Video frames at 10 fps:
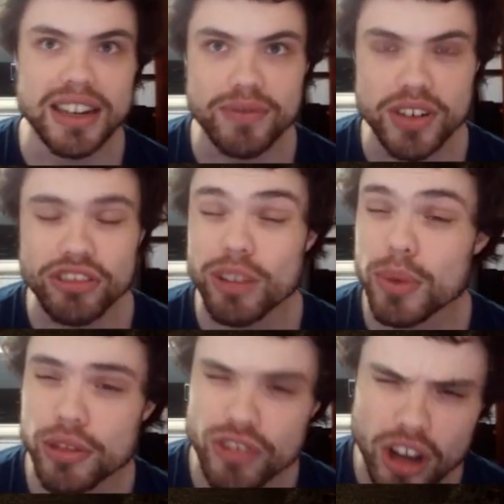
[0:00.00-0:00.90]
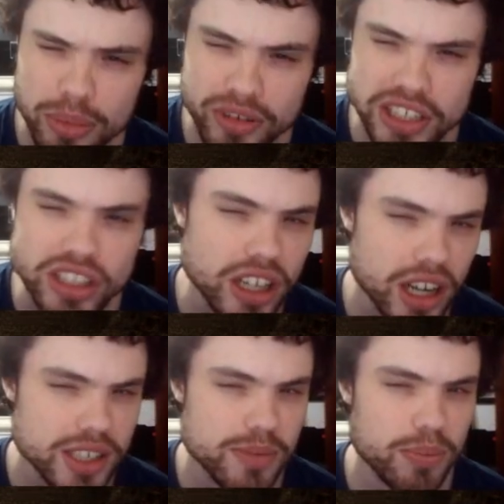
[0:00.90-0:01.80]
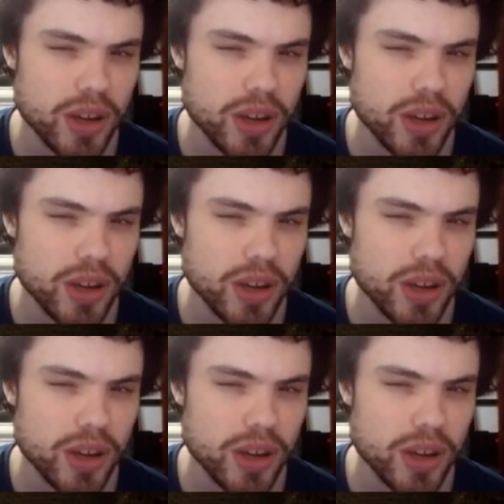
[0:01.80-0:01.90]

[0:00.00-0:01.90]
infantry with 3 operation cost,